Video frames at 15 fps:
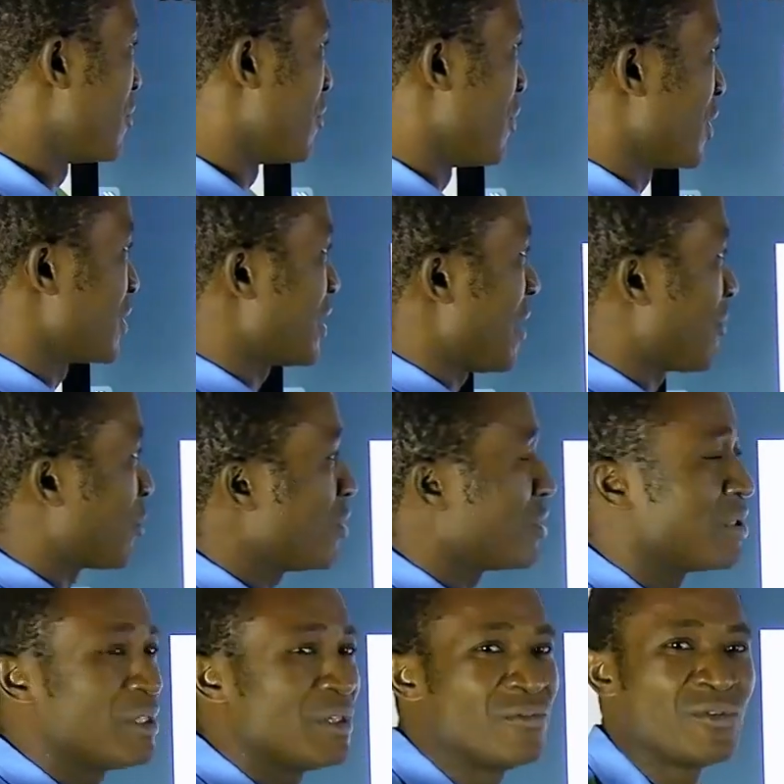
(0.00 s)
But I'm going
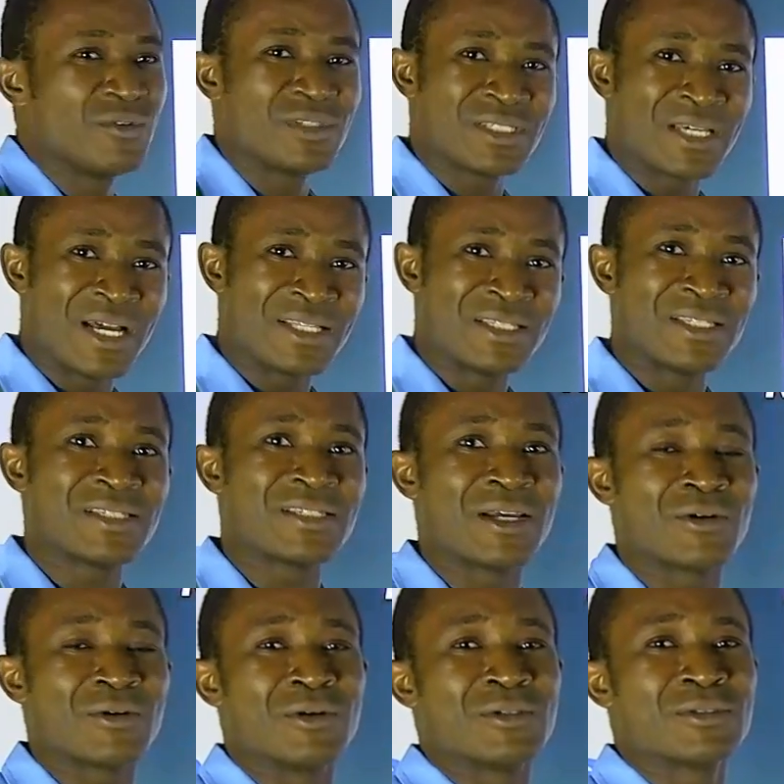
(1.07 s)
to give you 30
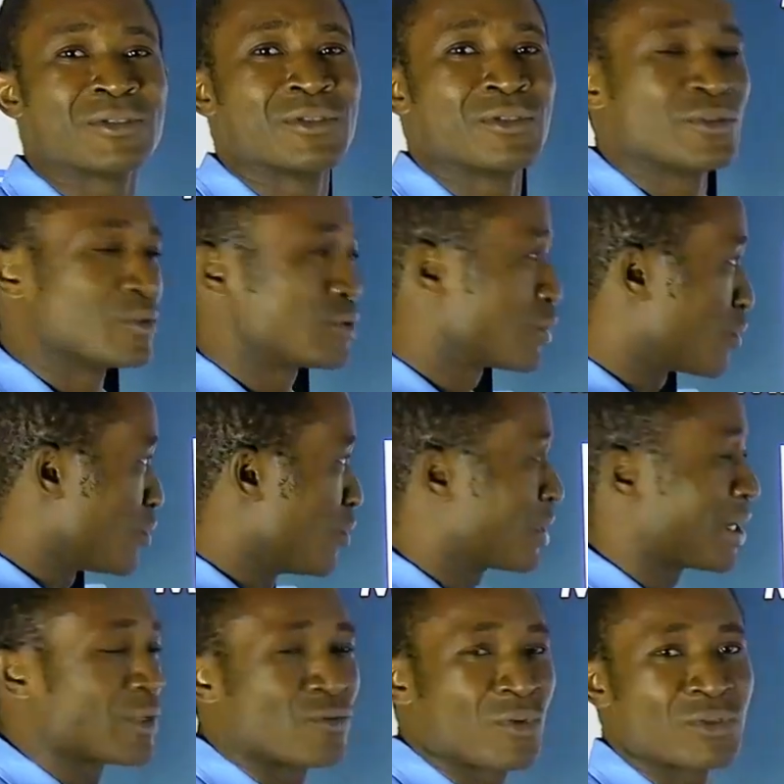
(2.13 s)
seconds to look
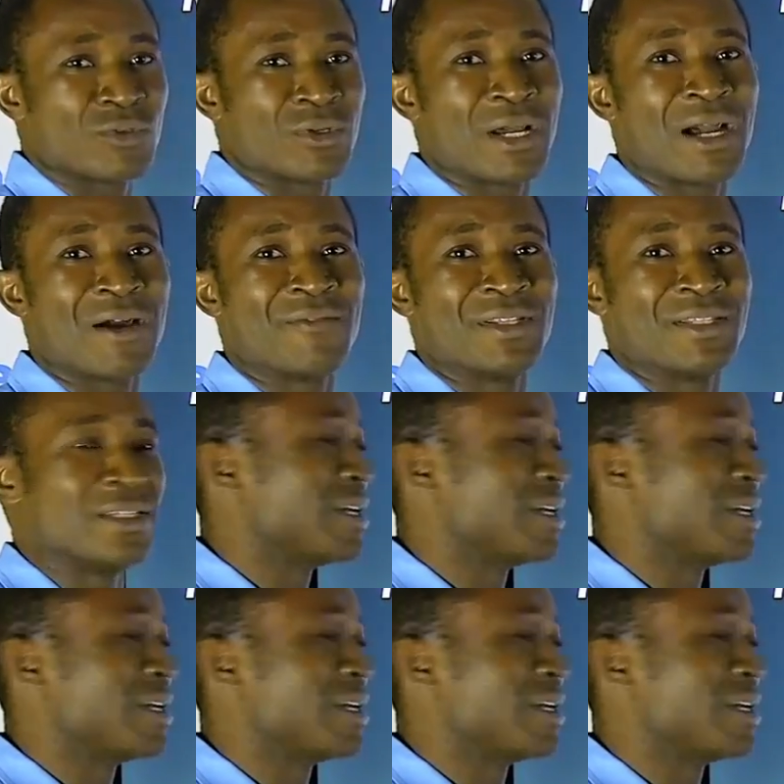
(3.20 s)
at what you have in the